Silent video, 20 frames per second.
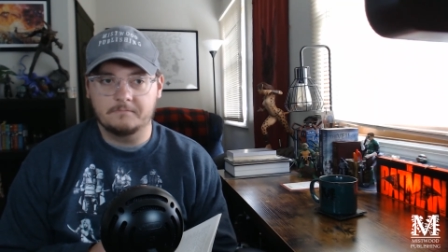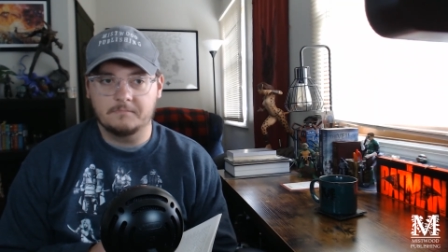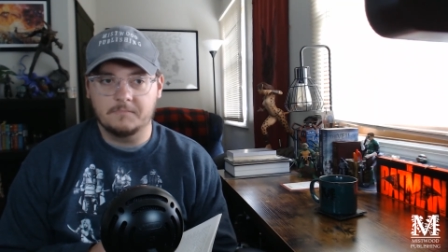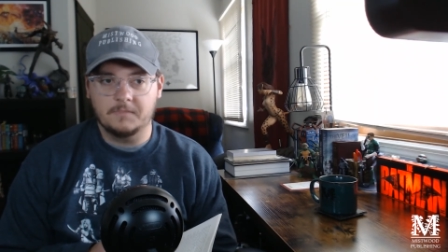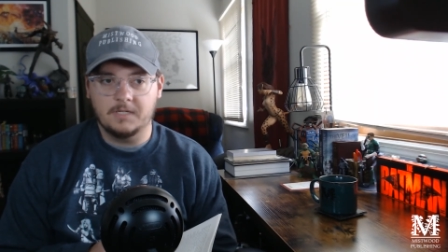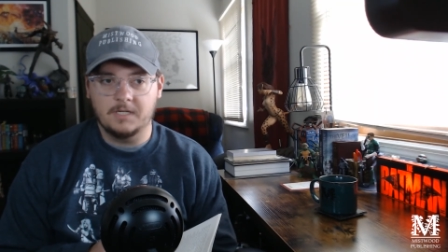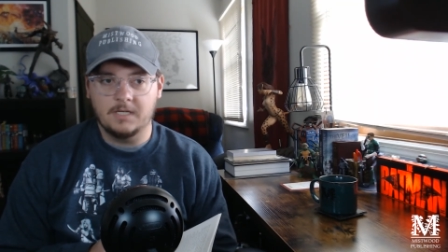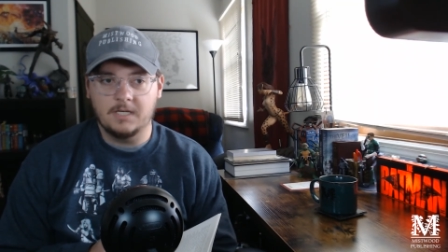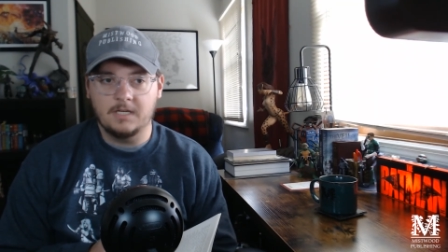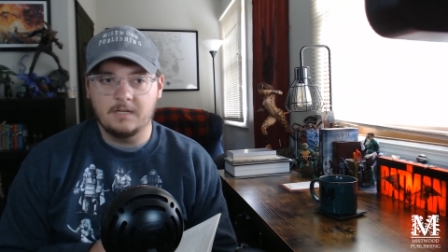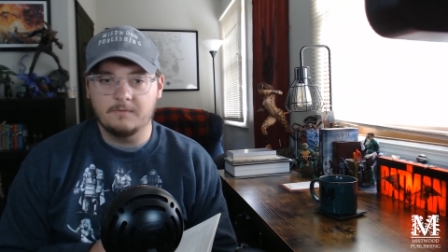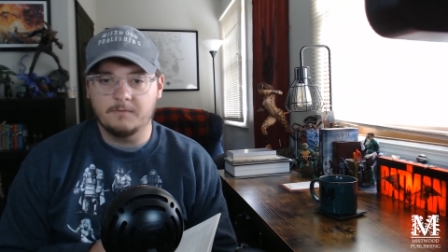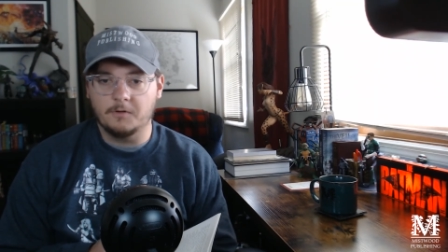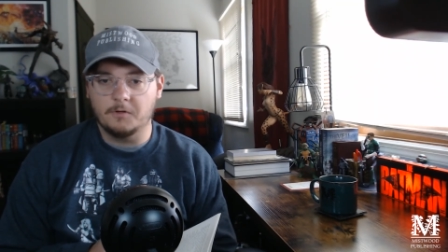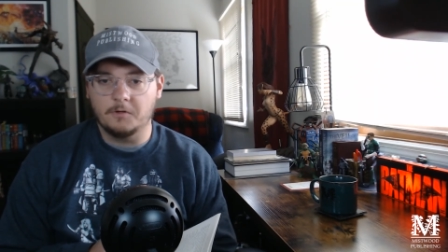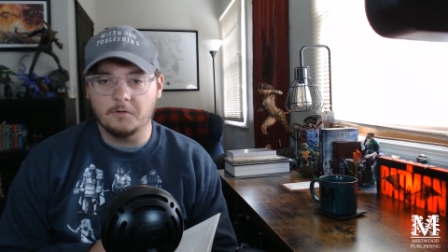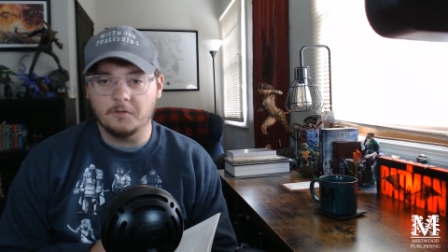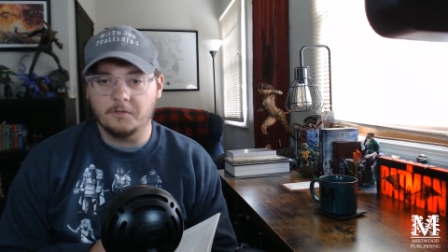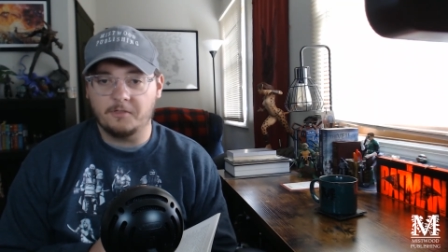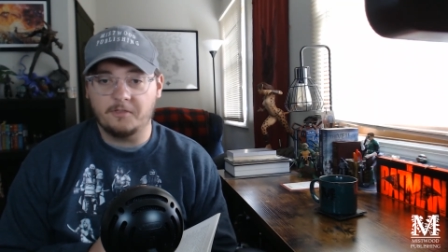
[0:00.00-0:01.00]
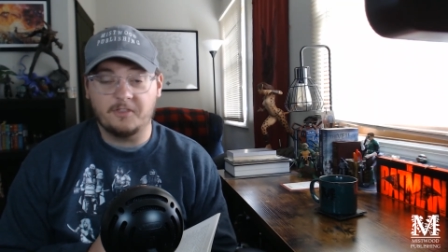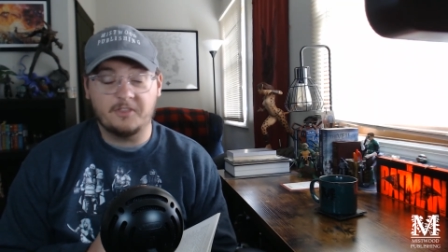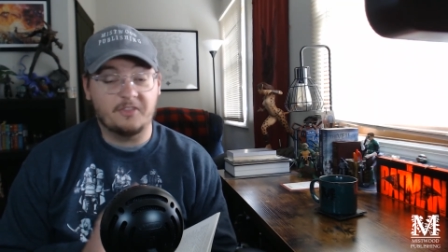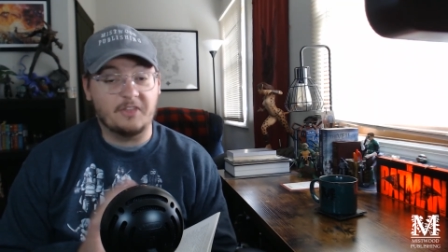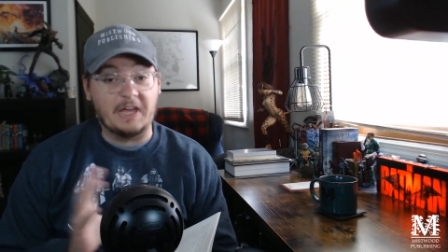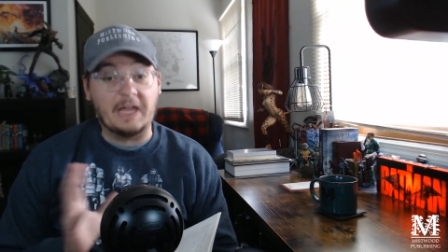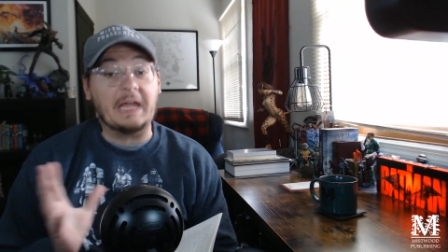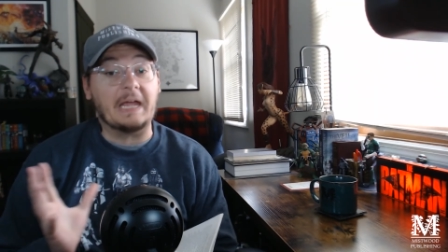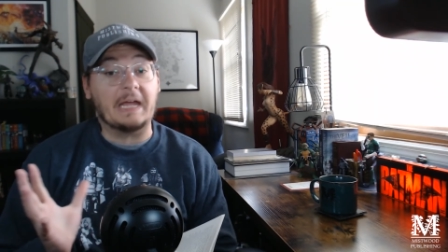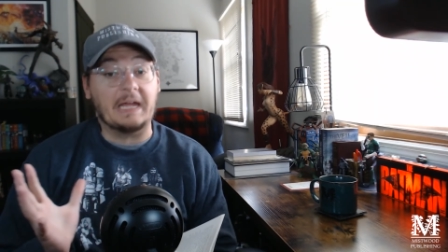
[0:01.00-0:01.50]
evil
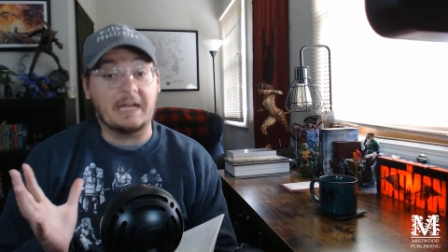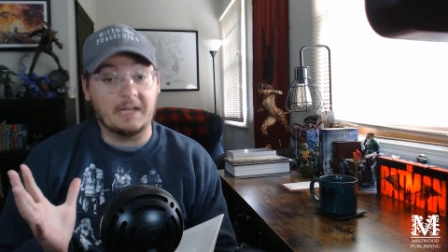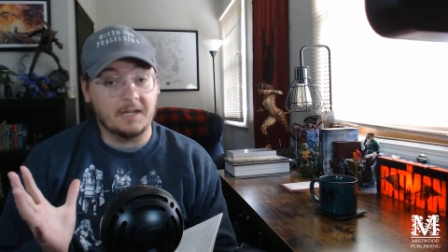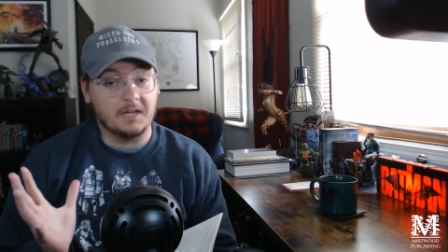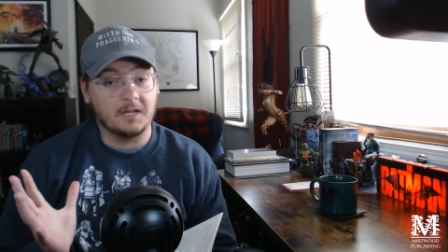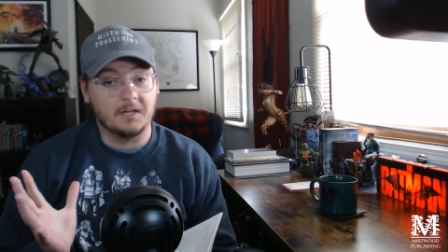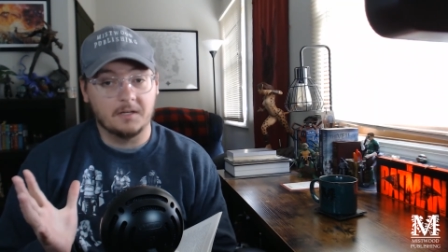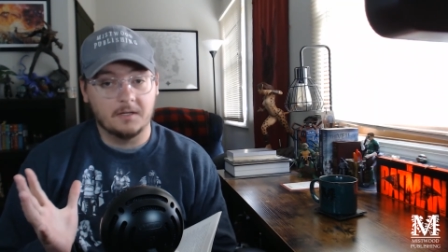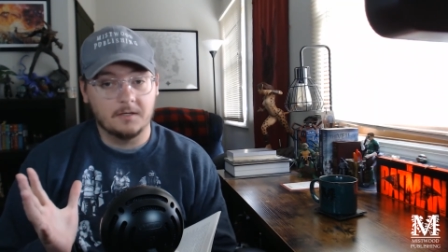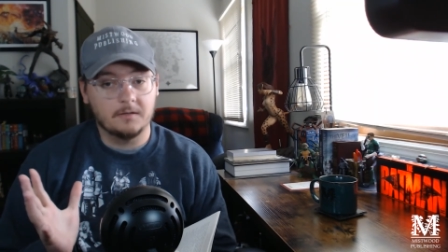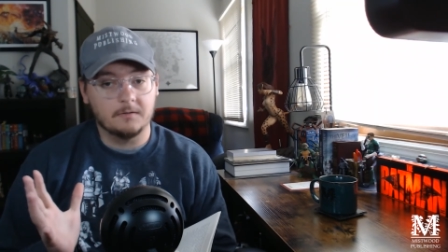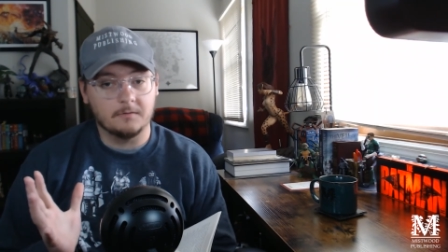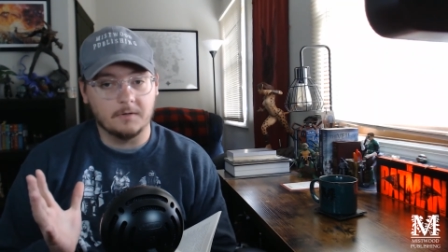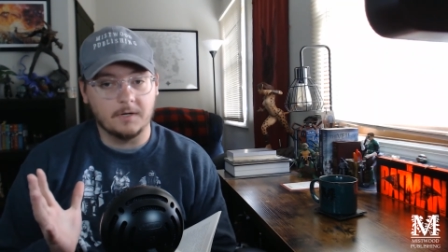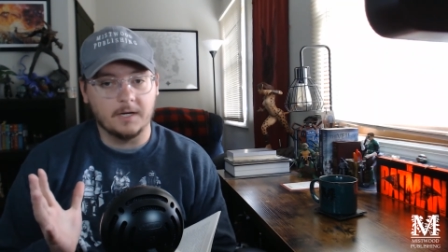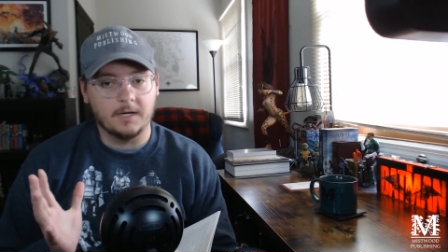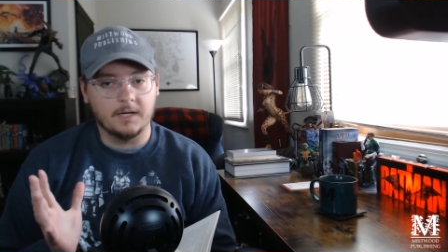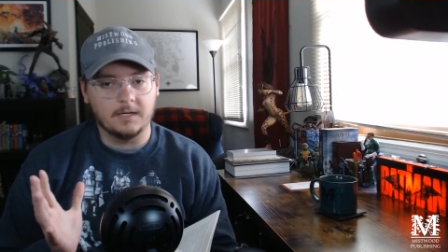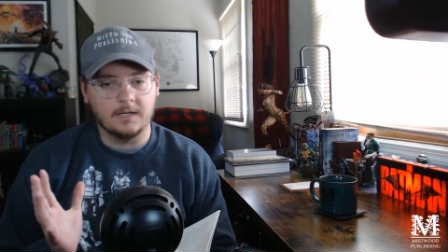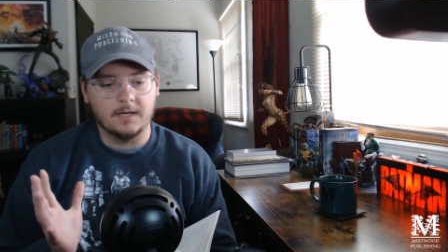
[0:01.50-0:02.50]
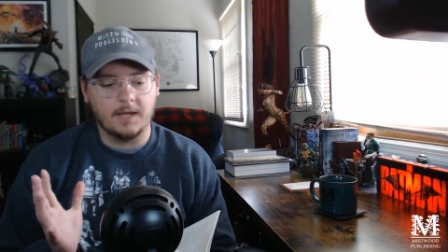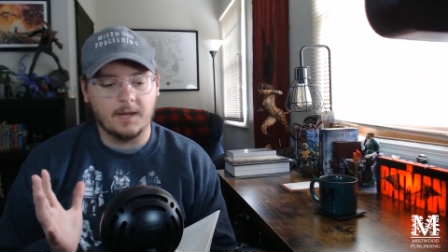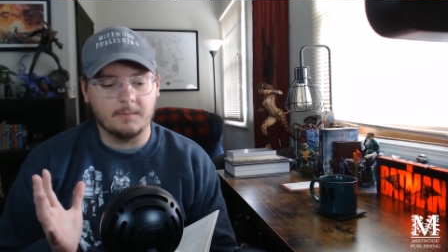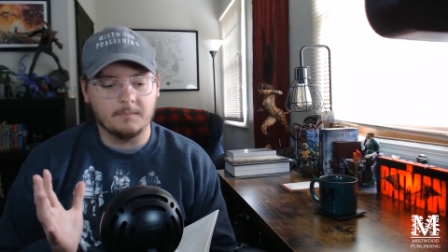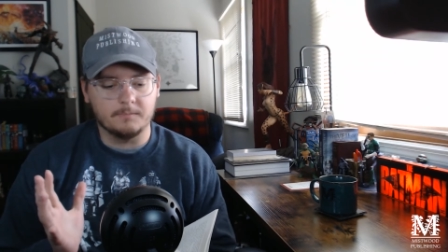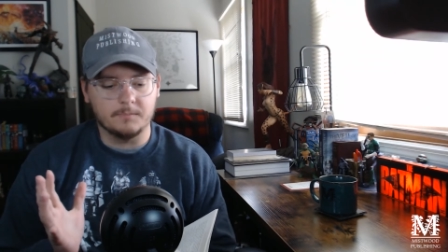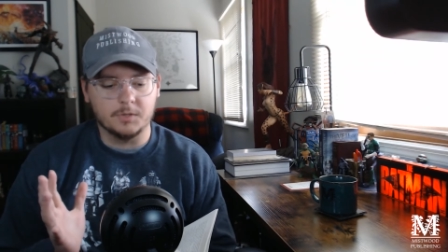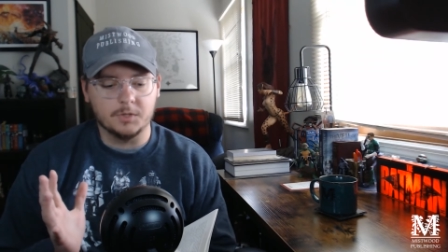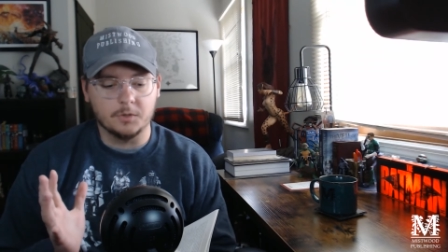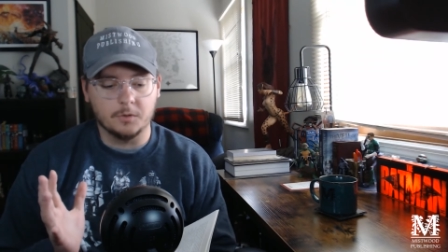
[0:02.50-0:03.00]
thing, right,
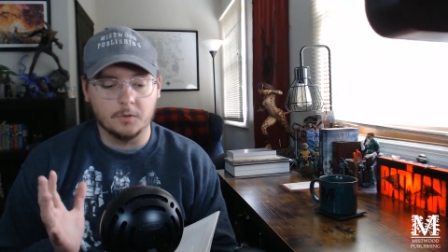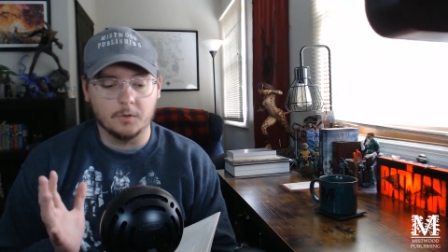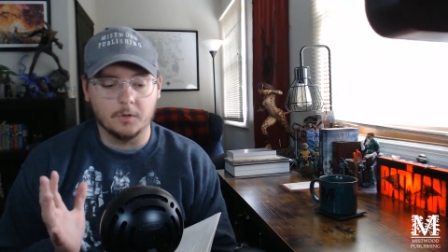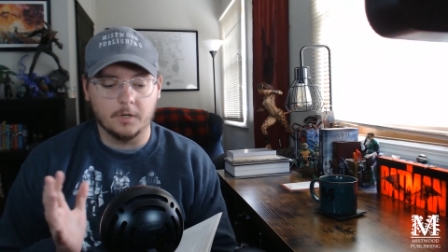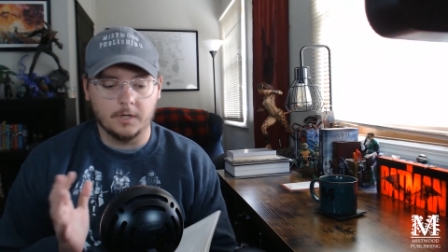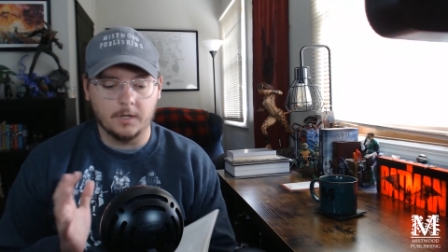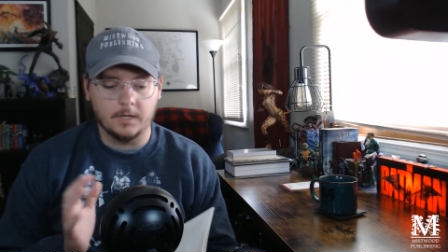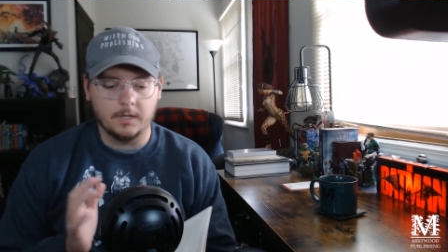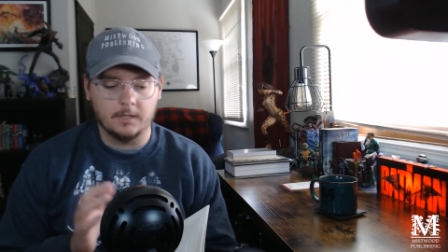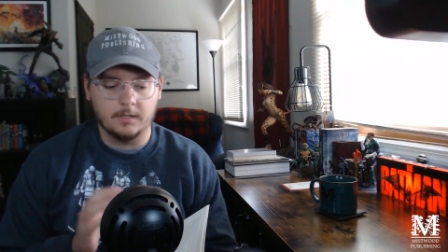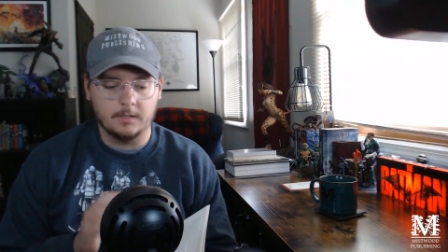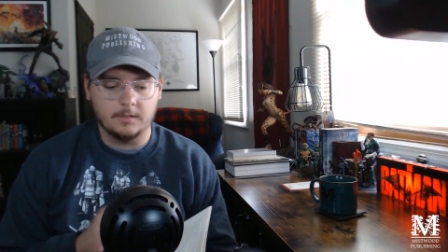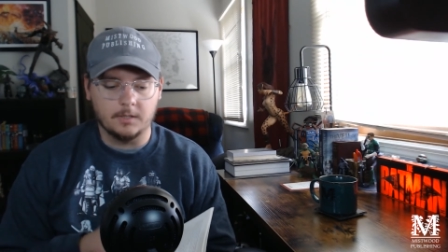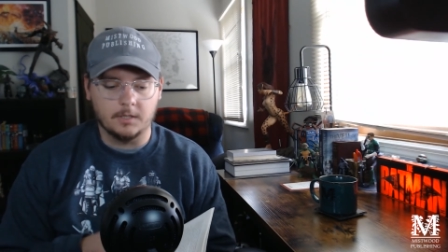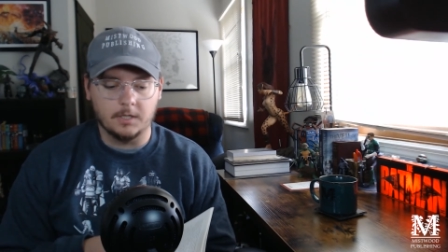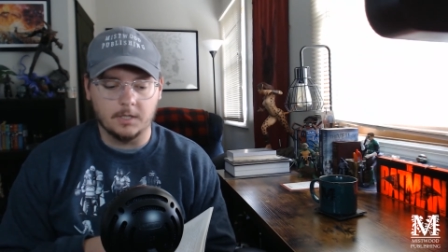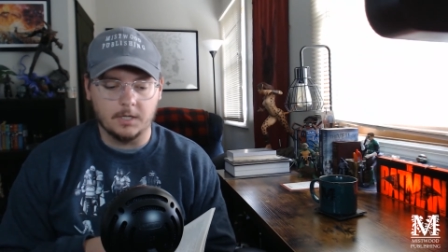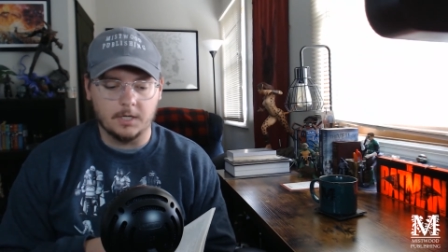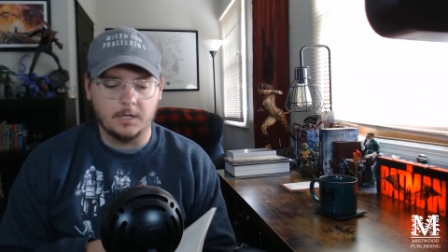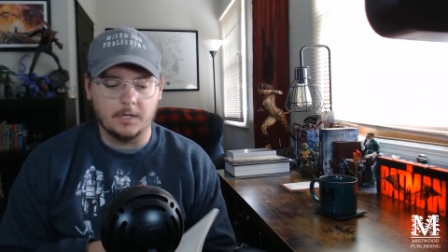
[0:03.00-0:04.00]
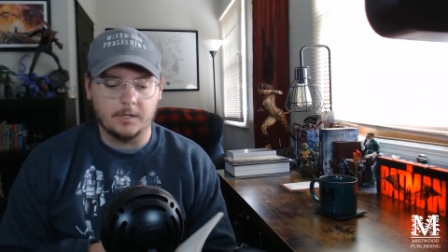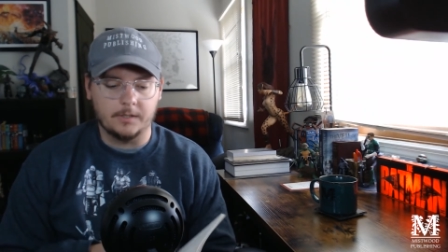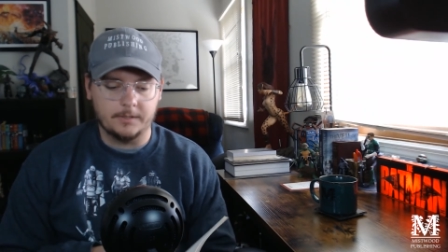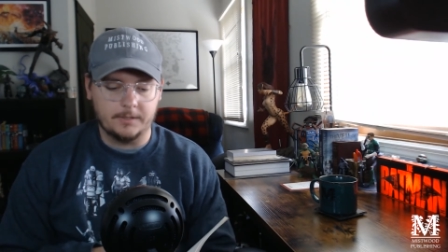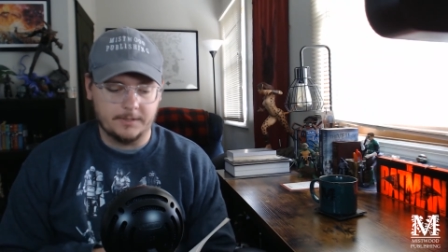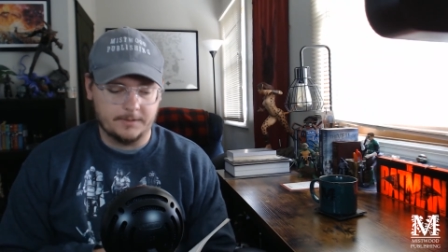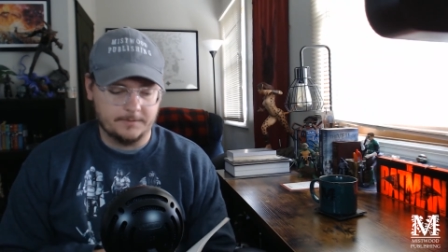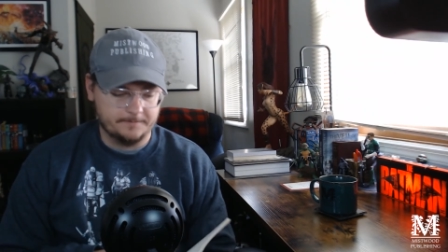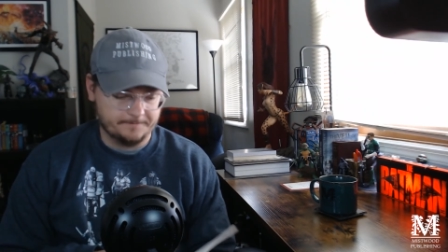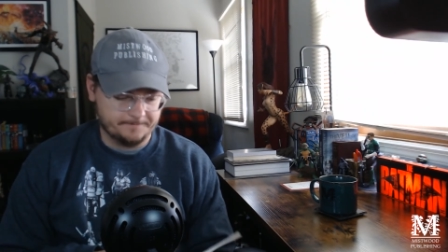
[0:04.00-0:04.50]
named Bjorn
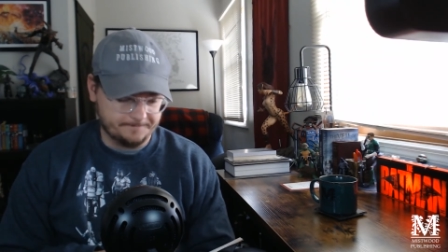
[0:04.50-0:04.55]
Darkheart.